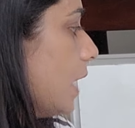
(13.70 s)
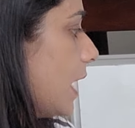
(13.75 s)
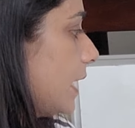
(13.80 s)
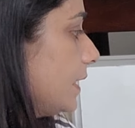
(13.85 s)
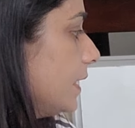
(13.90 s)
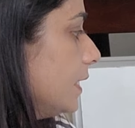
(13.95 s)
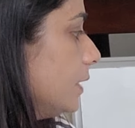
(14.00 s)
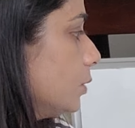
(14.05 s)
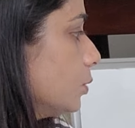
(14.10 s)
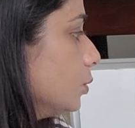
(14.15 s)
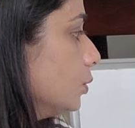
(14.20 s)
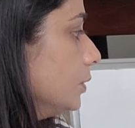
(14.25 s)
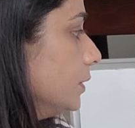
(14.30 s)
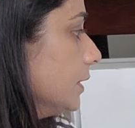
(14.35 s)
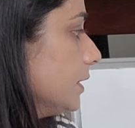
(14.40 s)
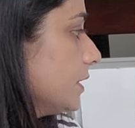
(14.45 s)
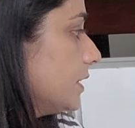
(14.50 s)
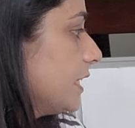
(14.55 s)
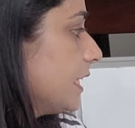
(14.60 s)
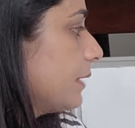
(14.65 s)
under root
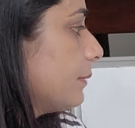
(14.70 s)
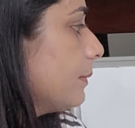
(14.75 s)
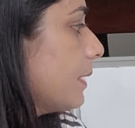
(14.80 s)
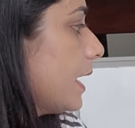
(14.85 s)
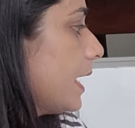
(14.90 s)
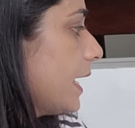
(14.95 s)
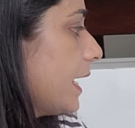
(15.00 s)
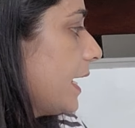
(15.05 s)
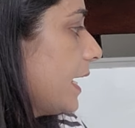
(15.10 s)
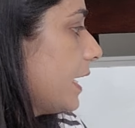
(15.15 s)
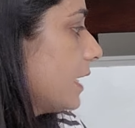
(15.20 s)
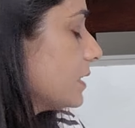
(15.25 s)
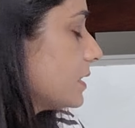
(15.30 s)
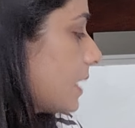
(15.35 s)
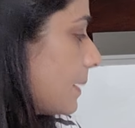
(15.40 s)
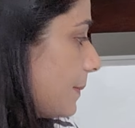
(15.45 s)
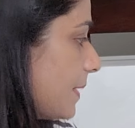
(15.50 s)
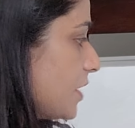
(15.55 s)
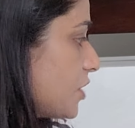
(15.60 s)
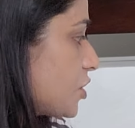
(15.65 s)
sigma
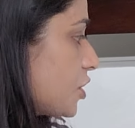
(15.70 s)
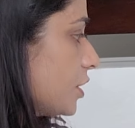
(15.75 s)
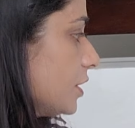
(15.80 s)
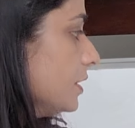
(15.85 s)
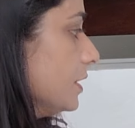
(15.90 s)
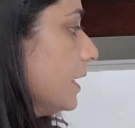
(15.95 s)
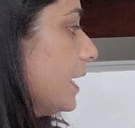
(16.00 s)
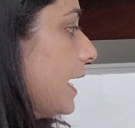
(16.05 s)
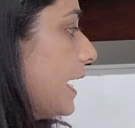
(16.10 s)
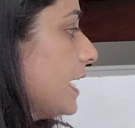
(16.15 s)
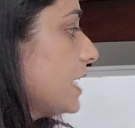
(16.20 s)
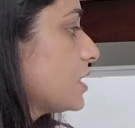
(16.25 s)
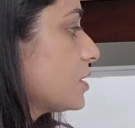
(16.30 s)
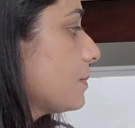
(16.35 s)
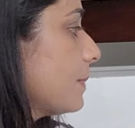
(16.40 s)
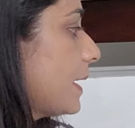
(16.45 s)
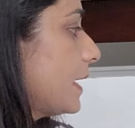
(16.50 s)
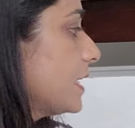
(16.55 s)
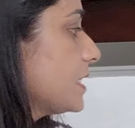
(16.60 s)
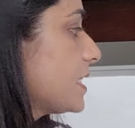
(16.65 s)
summation x
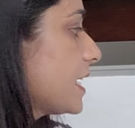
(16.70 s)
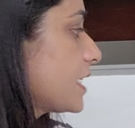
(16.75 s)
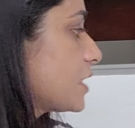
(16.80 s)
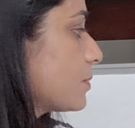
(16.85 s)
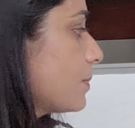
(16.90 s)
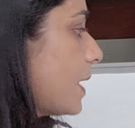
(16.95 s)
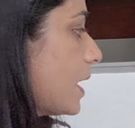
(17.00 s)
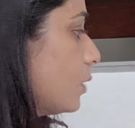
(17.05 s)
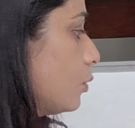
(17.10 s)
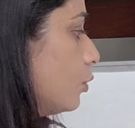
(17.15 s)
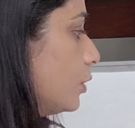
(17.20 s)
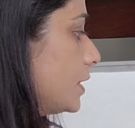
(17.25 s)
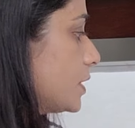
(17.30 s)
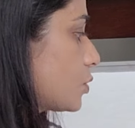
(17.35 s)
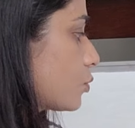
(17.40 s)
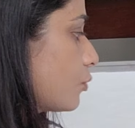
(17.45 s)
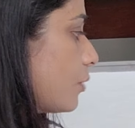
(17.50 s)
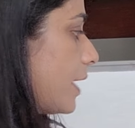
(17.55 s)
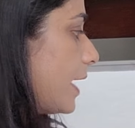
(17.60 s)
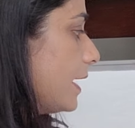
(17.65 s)
minus x bar whole
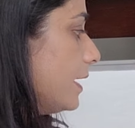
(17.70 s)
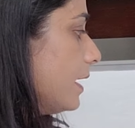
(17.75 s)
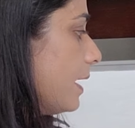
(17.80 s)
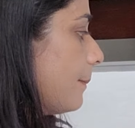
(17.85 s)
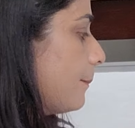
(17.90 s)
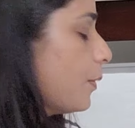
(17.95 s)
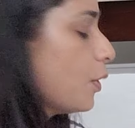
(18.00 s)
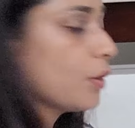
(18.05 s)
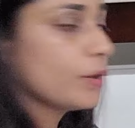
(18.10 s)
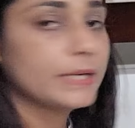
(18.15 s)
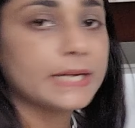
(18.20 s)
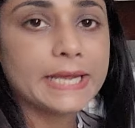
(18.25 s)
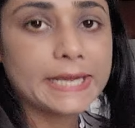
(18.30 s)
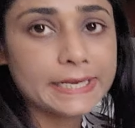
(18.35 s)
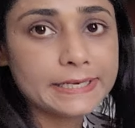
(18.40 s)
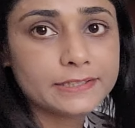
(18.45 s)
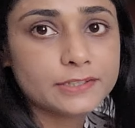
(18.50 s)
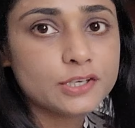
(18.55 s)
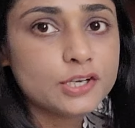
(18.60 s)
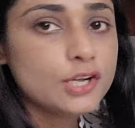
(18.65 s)
square upon
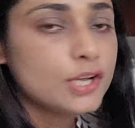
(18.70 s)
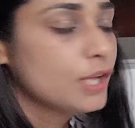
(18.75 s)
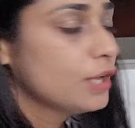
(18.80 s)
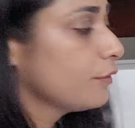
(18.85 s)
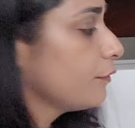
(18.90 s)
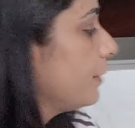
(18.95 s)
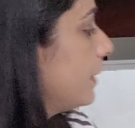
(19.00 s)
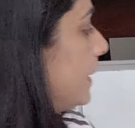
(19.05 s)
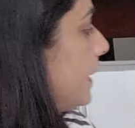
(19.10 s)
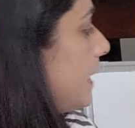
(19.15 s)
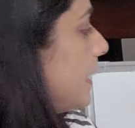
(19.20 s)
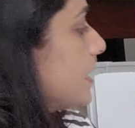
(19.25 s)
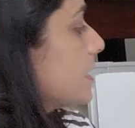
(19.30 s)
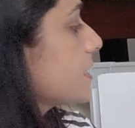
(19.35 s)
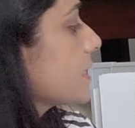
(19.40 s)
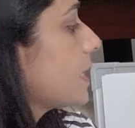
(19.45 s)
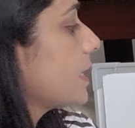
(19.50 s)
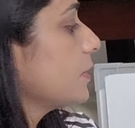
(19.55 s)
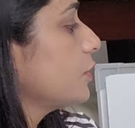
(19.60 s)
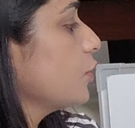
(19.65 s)
n, where
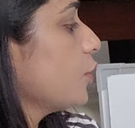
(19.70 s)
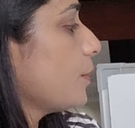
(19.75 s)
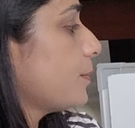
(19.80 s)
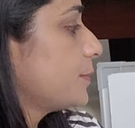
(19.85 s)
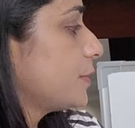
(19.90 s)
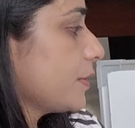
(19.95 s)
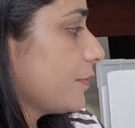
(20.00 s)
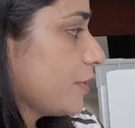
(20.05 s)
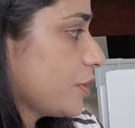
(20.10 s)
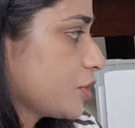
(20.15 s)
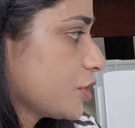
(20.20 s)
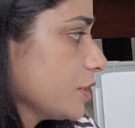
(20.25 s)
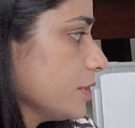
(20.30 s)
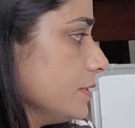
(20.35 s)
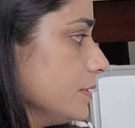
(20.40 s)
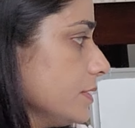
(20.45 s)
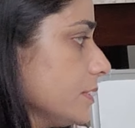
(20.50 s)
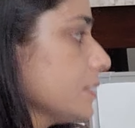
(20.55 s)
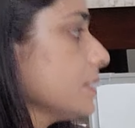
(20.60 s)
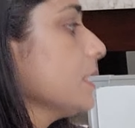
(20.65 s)
x are the
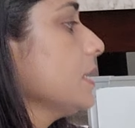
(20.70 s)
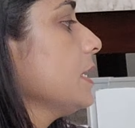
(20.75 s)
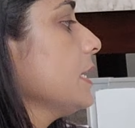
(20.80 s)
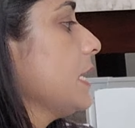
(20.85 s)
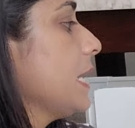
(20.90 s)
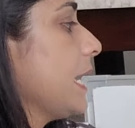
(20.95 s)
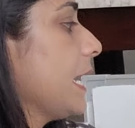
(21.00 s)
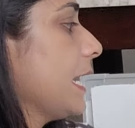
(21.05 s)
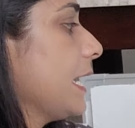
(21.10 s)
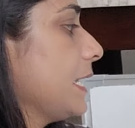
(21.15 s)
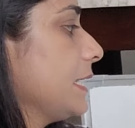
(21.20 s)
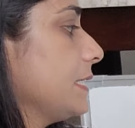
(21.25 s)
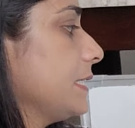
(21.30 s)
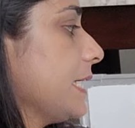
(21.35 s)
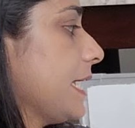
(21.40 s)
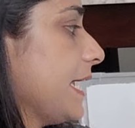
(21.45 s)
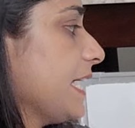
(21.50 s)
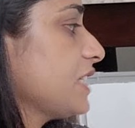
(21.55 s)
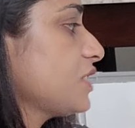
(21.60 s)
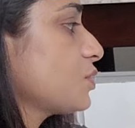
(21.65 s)
observations and
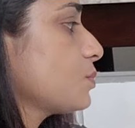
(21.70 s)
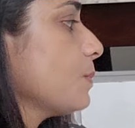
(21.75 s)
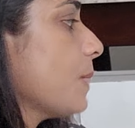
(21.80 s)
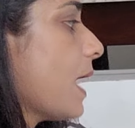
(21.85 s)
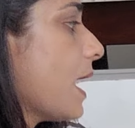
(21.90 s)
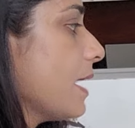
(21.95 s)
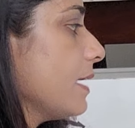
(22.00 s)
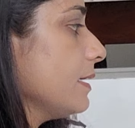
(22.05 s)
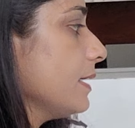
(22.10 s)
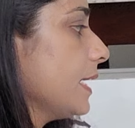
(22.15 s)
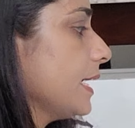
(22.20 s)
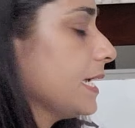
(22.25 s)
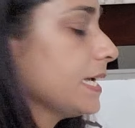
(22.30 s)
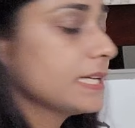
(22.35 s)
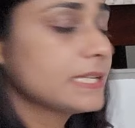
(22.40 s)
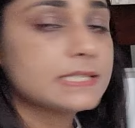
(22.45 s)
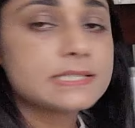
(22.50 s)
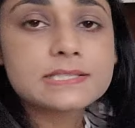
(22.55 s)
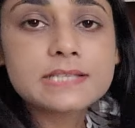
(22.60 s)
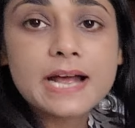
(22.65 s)
x bar
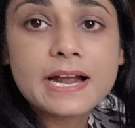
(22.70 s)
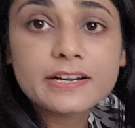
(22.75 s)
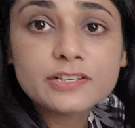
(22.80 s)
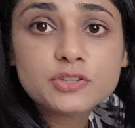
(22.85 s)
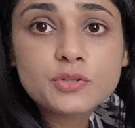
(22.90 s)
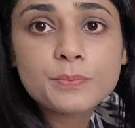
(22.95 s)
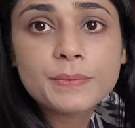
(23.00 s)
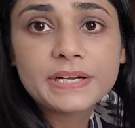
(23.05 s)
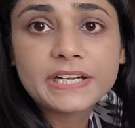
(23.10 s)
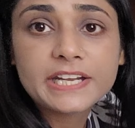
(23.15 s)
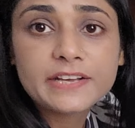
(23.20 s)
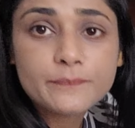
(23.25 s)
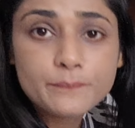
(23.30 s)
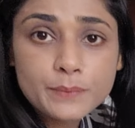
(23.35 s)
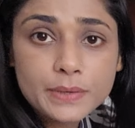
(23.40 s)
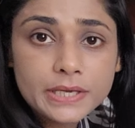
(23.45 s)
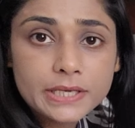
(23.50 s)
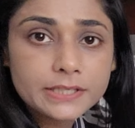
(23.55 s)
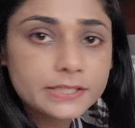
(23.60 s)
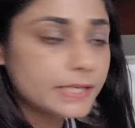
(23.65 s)
is arithmetic
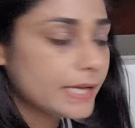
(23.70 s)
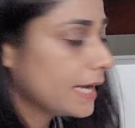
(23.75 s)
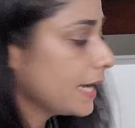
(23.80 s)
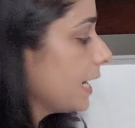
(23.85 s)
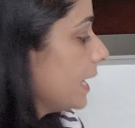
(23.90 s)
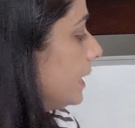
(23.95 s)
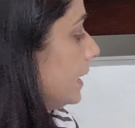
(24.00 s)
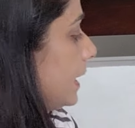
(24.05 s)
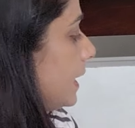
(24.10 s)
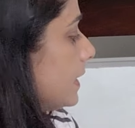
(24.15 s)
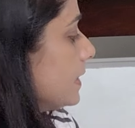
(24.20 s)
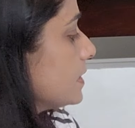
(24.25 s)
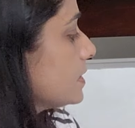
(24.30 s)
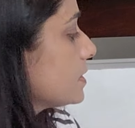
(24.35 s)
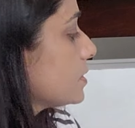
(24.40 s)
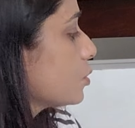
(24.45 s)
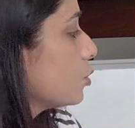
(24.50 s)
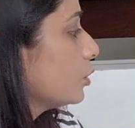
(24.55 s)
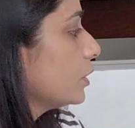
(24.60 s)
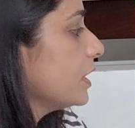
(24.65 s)
mean, n
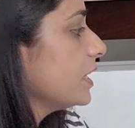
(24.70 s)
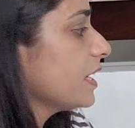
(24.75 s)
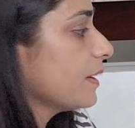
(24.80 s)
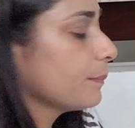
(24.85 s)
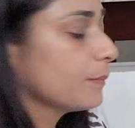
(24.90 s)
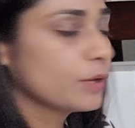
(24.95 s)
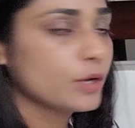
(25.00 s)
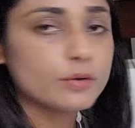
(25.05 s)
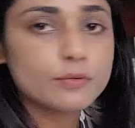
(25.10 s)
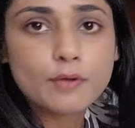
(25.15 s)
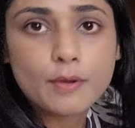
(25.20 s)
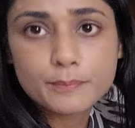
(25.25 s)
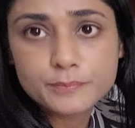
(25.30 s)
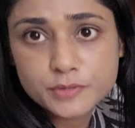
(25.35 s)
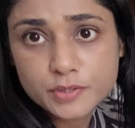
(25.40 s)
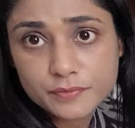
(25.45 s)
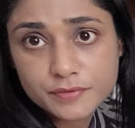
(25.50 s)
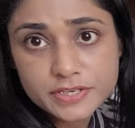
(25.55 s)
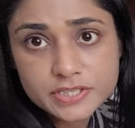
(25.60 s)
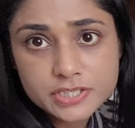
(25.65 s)
is total number of
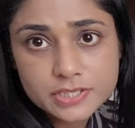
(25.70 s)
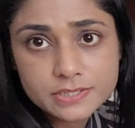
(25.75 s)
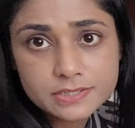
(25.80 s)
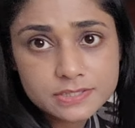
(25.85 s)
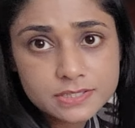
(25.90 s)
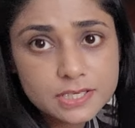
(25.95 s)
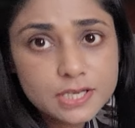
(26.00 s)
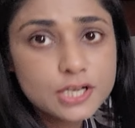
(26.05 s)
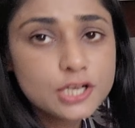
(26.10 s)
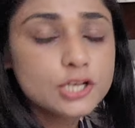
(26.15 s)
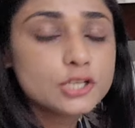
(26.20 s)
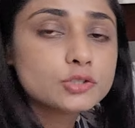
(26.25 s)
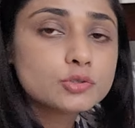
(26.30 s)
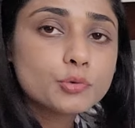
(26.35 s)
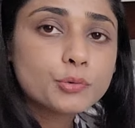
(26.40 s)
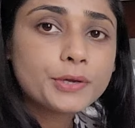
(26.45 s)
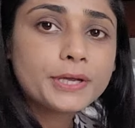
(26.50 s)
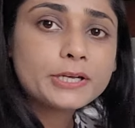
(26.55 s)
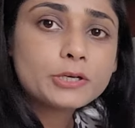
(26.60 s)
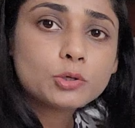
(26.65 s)
observations.
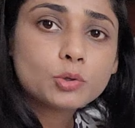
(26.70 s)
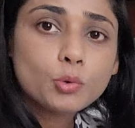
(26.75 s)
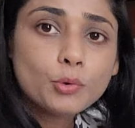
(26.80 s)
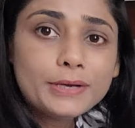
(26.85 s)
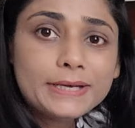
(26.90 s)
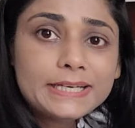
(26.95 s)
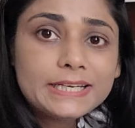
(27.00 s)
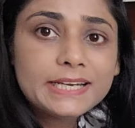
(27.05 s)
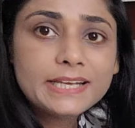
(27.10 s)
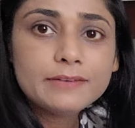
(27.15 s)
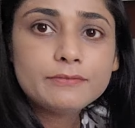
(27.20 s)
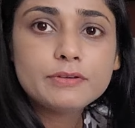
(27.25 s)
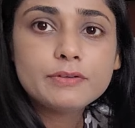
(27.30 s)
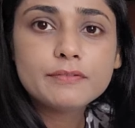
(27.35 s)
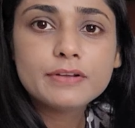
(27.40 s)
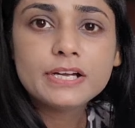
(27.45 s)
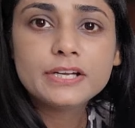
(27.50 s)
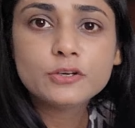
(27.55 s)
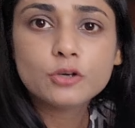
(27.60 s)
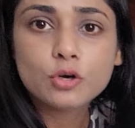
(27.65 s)
So quickly we
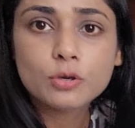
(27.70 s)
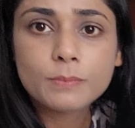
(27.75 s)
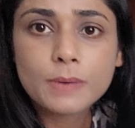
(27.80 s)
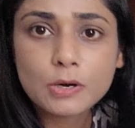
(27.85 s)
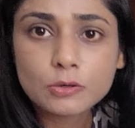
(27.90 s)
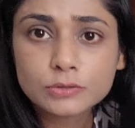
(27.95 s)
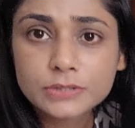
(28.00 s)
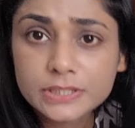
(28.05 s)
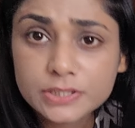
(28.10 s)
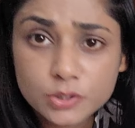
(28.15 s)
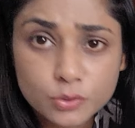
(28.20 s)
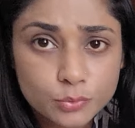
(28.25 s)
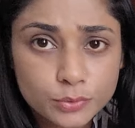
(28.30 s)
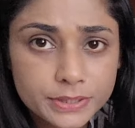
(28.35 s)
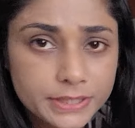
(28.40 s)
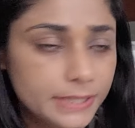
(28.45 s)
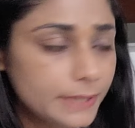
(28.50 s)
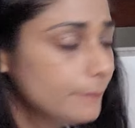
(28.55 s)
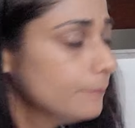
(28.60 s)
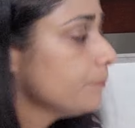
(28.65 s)
will know about the
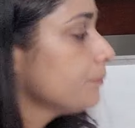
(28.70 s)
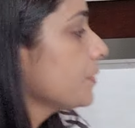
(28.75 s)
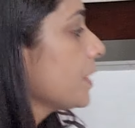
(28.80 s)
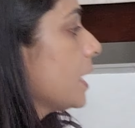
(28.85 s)
theory.